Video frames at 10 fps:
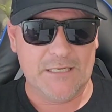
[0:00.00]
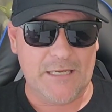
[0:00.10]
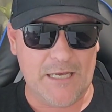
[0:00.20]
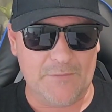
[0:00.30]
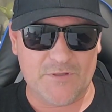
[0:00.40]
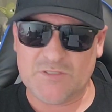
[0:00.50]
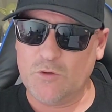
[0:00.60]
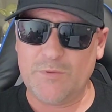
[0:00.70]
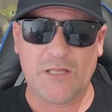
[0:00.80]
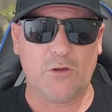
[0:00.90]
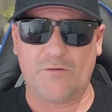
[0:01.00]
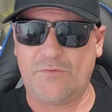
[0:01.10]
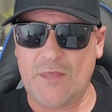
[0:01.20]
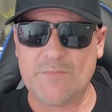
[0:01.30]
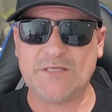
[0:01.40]
There'll still be a lot of
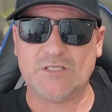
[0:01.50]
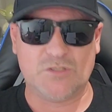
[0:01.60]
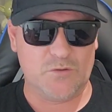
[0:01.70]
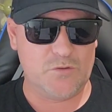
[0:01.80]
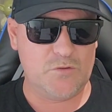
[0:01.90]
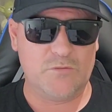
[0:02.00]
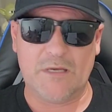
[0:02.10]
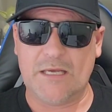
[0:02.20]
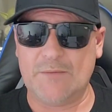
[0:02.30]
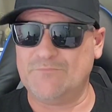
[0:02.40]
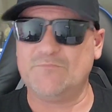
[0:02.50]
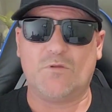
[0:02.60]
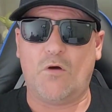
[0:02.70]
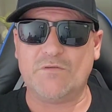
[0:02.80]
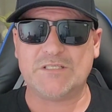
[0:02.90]
theming to do.
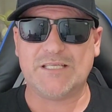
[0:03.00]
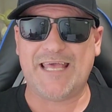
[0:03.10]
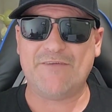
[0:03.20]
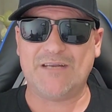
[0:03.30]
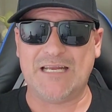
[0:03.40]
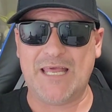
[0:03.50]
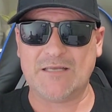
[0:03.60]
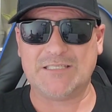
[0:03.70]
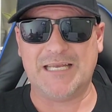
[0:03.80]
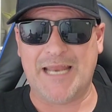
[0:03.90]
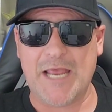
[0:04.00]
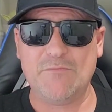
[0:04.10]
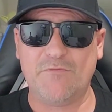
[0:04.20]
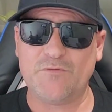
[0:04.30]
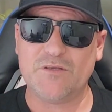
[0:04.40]
Obviously, they haven't announced a
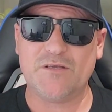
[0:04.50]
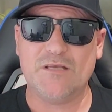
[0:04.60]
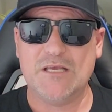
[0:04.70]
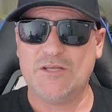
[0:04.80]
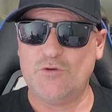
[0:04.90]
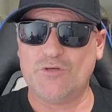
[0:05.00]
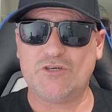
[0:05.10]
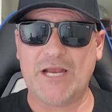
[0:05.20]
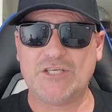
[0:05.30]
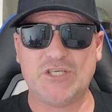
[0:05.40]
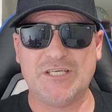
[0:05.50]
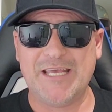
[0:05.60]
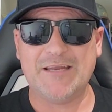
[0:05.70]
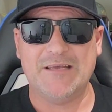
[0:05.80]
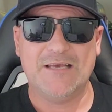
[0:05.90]
name for the new attraction
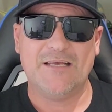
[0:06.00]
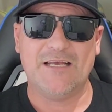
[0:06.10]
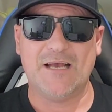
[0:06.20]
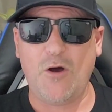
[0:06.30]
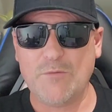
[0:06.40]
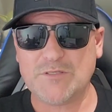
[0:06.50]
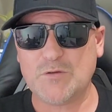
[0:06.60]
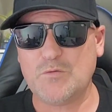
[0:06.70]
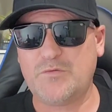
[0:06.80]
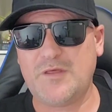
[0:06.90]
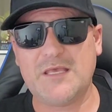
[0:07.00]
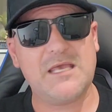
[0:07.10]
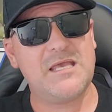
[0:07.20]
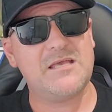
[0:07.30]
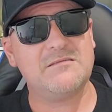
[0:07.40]
yet. I'm still
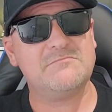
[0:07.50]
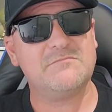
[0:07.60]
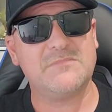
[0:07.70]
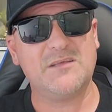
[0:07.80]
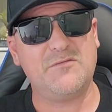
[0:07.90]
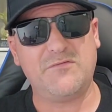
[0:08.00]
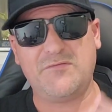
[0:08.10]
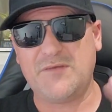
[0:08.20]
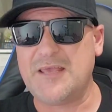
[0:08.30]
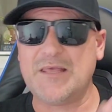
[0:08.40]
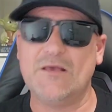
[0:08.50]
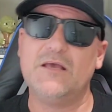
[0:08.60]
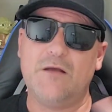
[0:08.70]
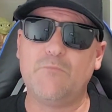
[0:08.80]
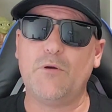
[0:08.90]
thinking,
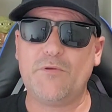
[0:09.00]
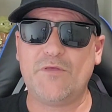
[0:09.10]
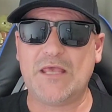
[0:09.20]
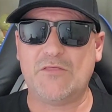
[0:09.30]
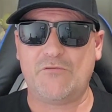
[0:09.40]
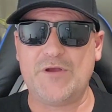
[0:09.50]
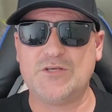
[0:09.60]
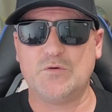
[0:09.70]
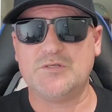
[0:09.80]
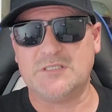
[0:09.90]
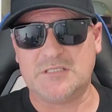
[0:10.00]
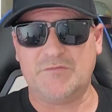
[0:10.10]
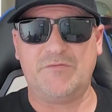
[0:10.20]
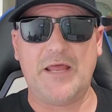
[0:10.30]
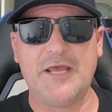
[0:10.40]
I'm probably thinking 3 choices: The
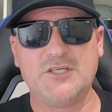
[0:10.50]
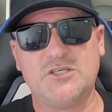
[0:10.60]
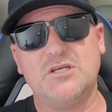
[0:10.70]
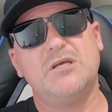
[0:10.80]
Flash,